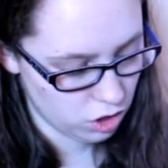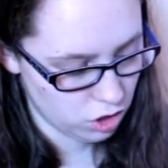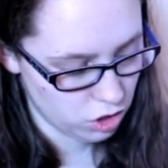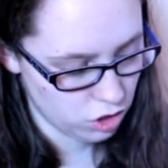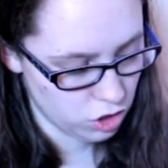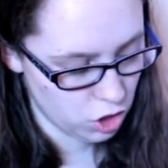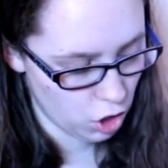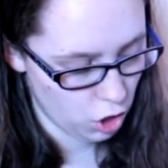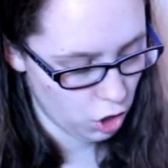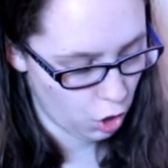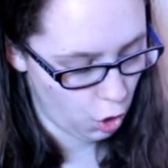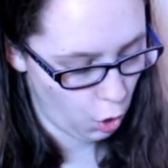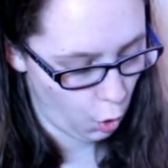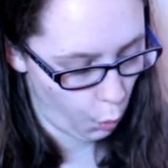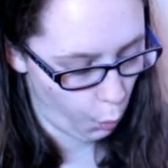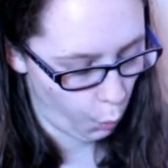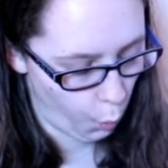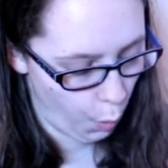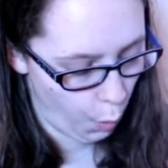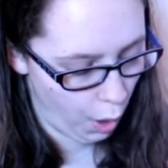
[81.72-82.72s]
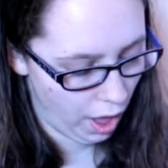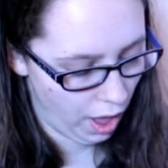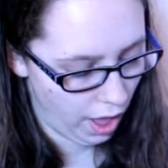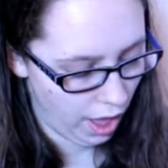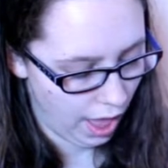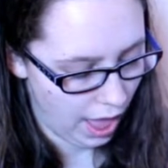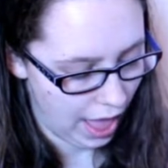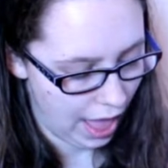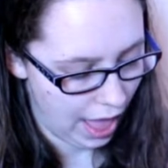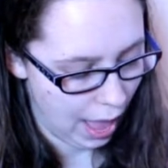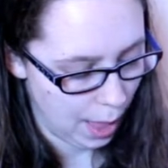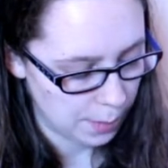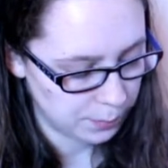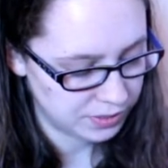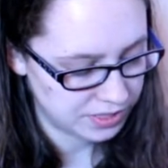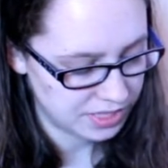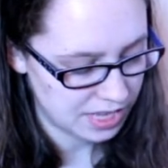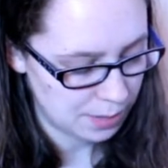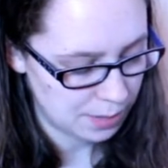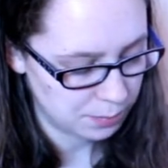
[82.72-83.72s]
No.
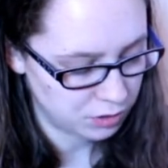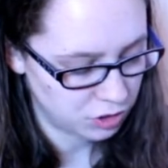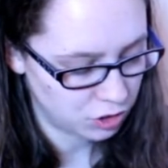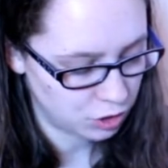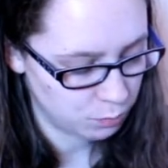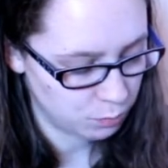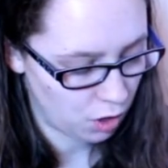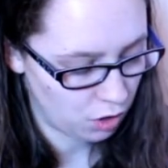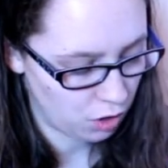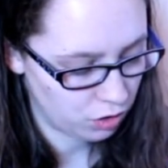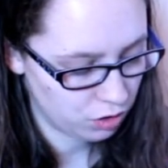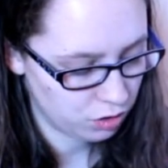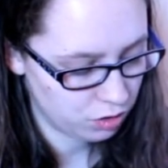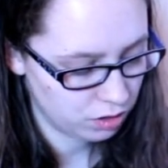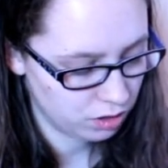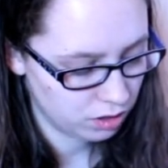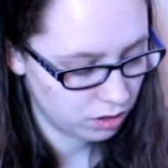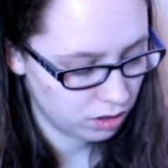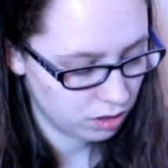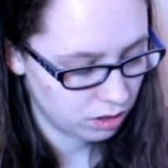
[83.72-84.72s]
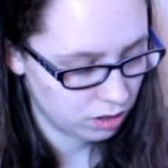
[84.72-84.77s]
MCM is tomorrow.